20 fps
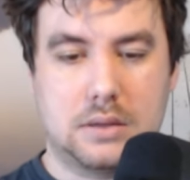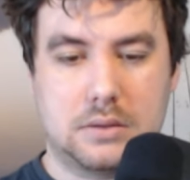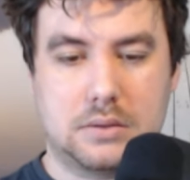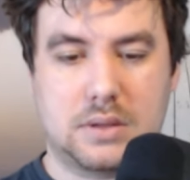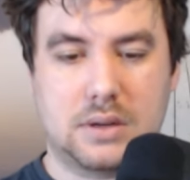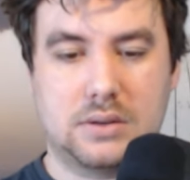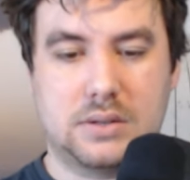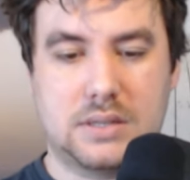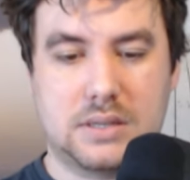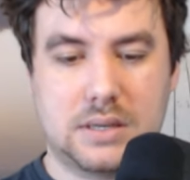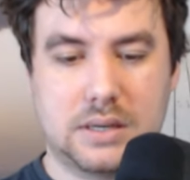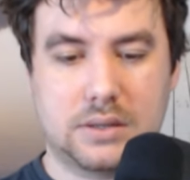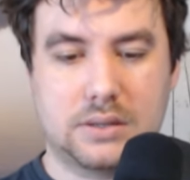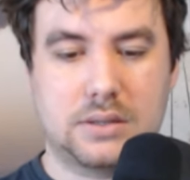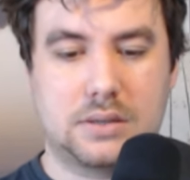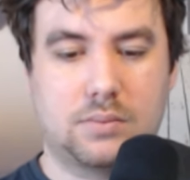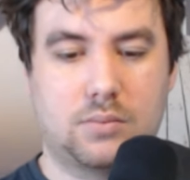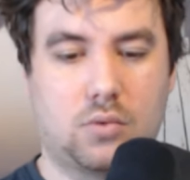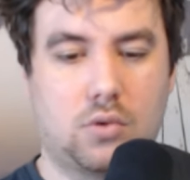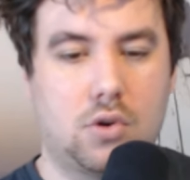there's still
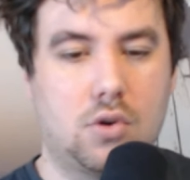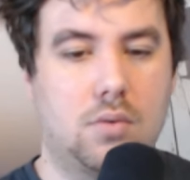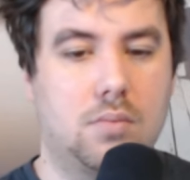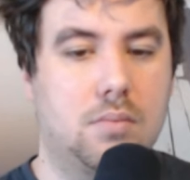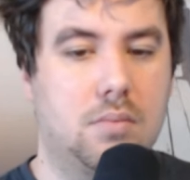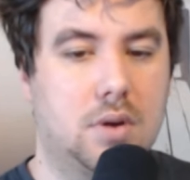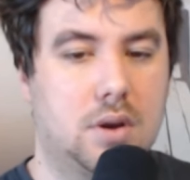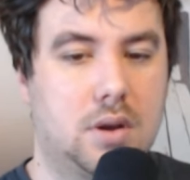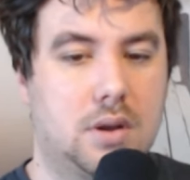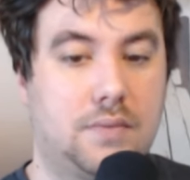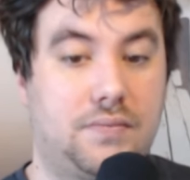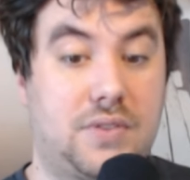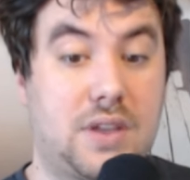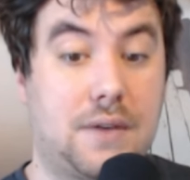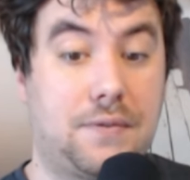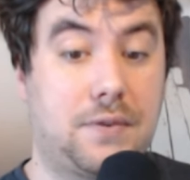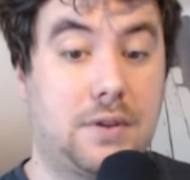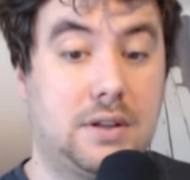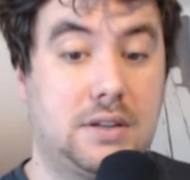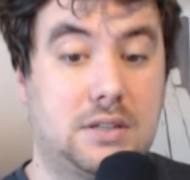some room,
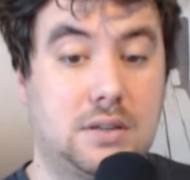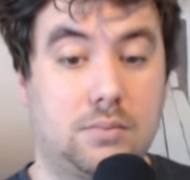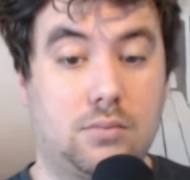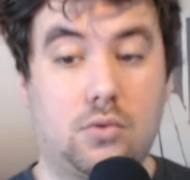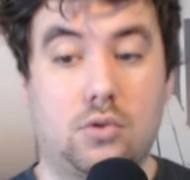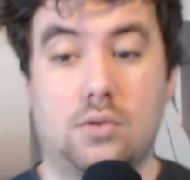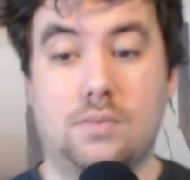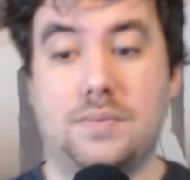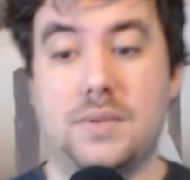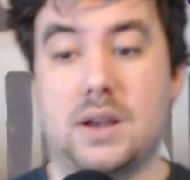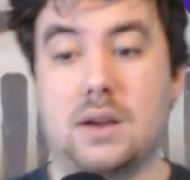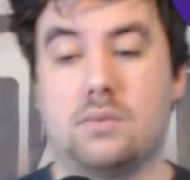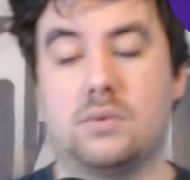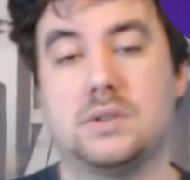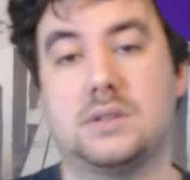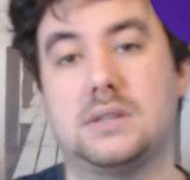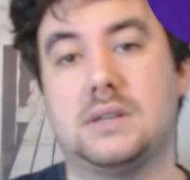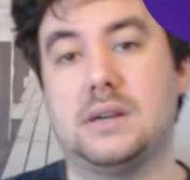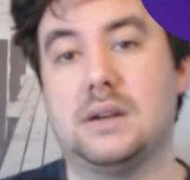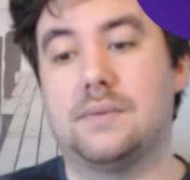definitely some room there with
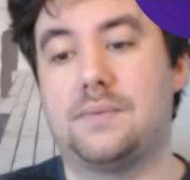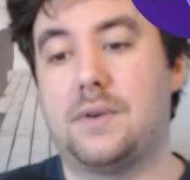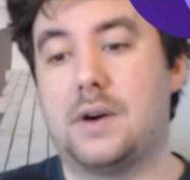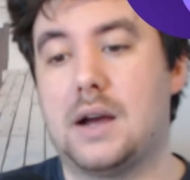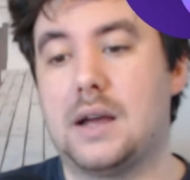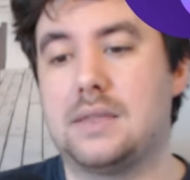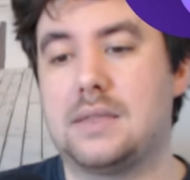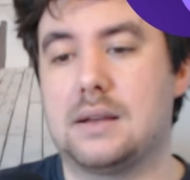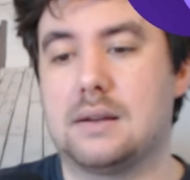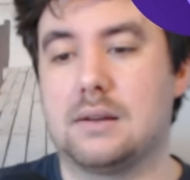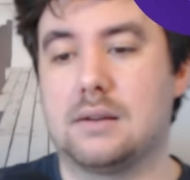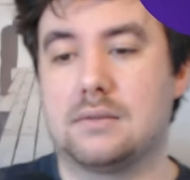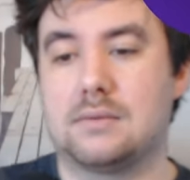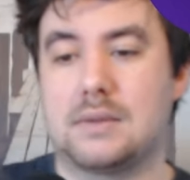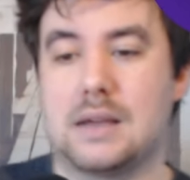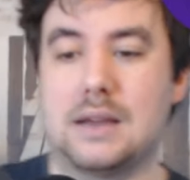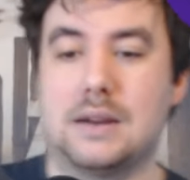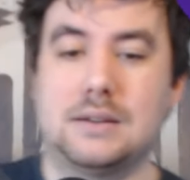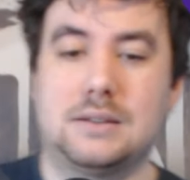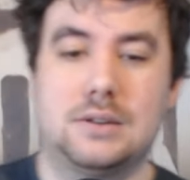Seedify. They're
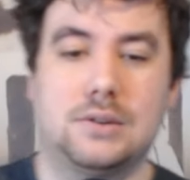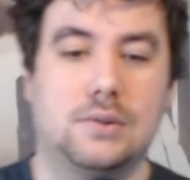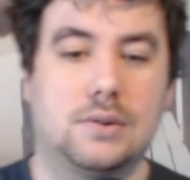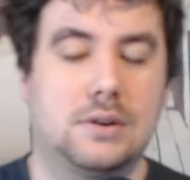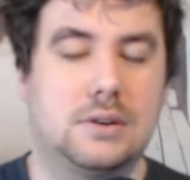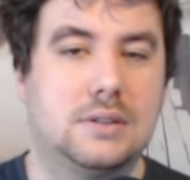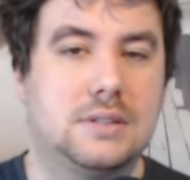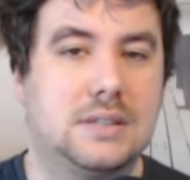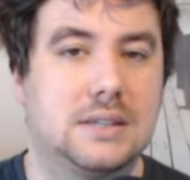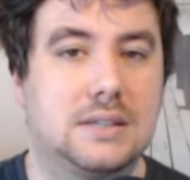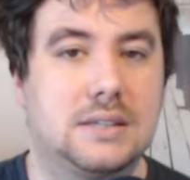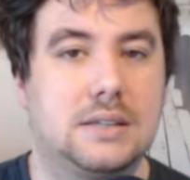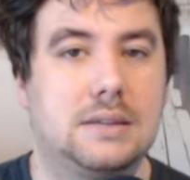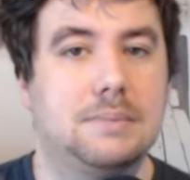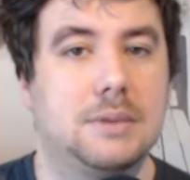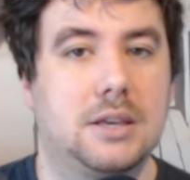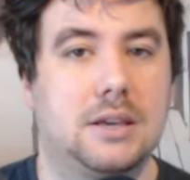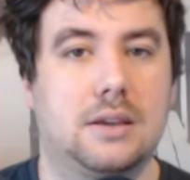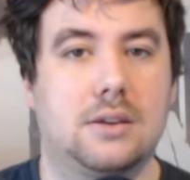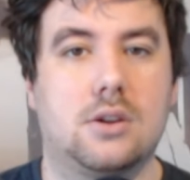at a $260
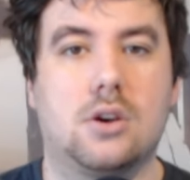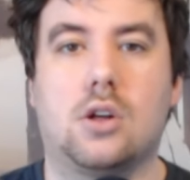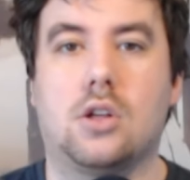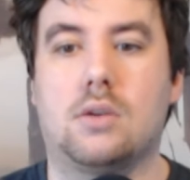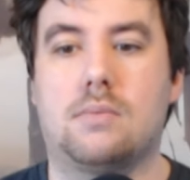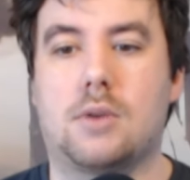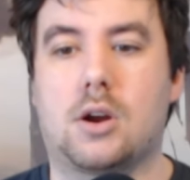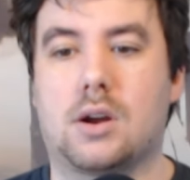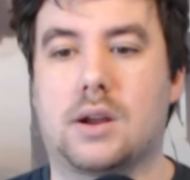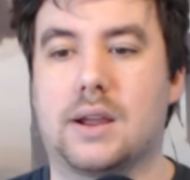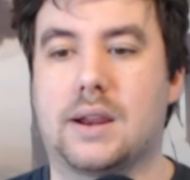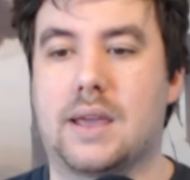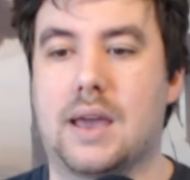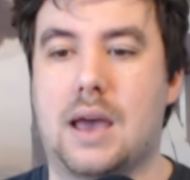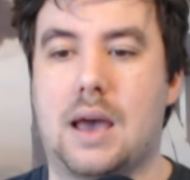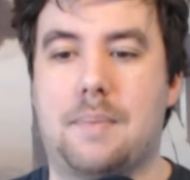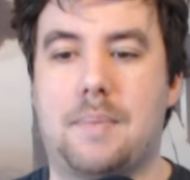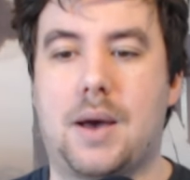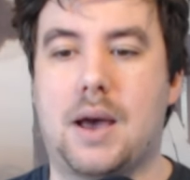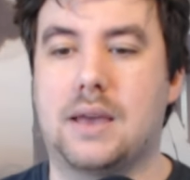million market
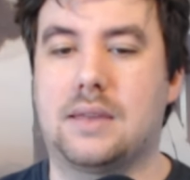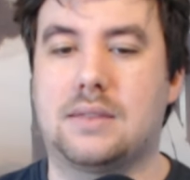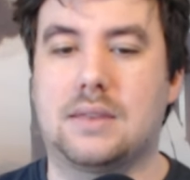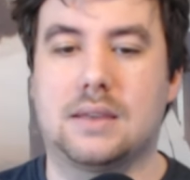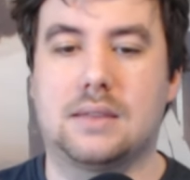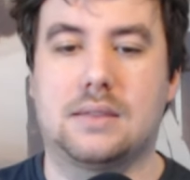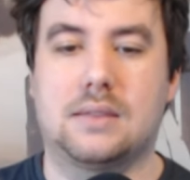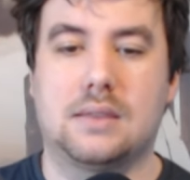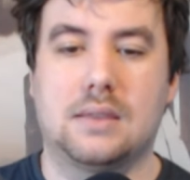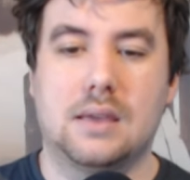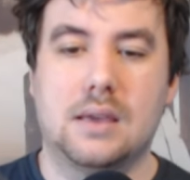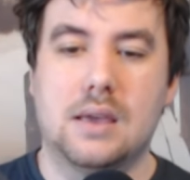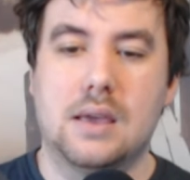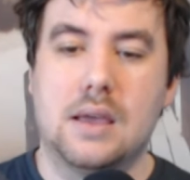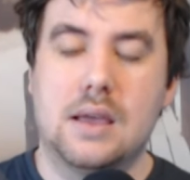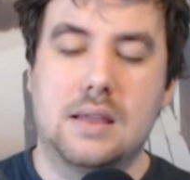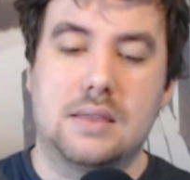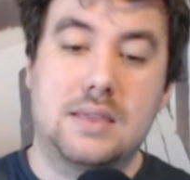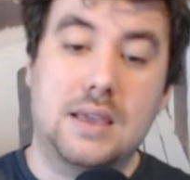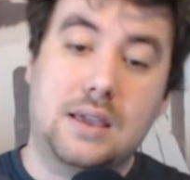cap. I think
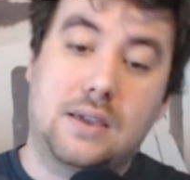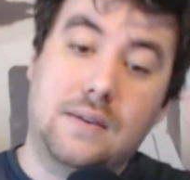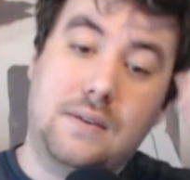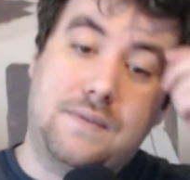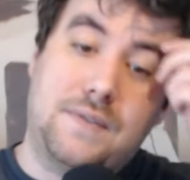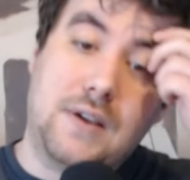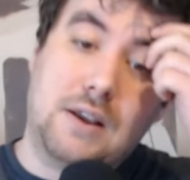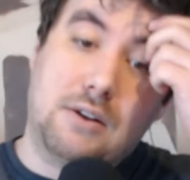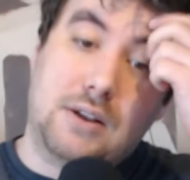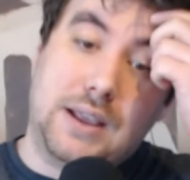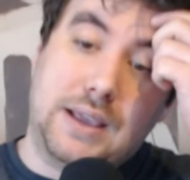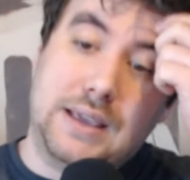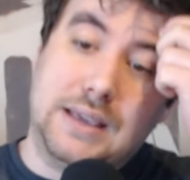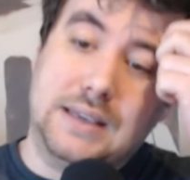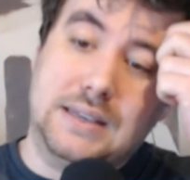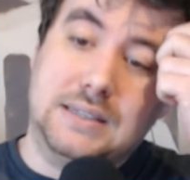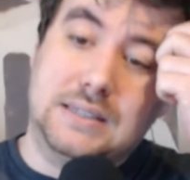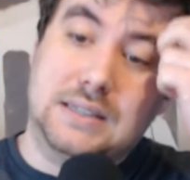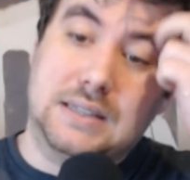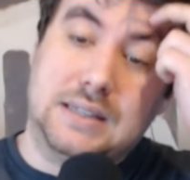they could very
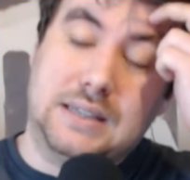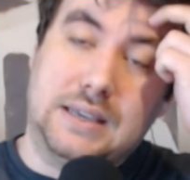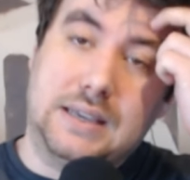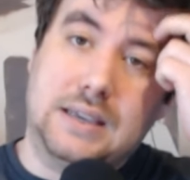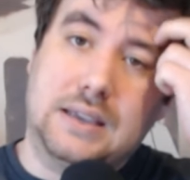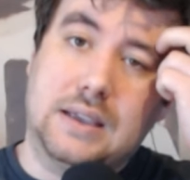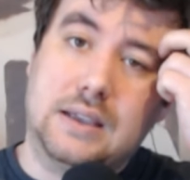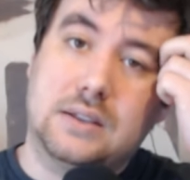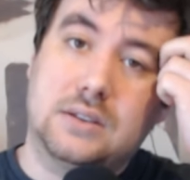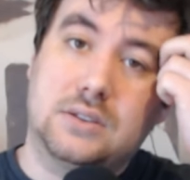easily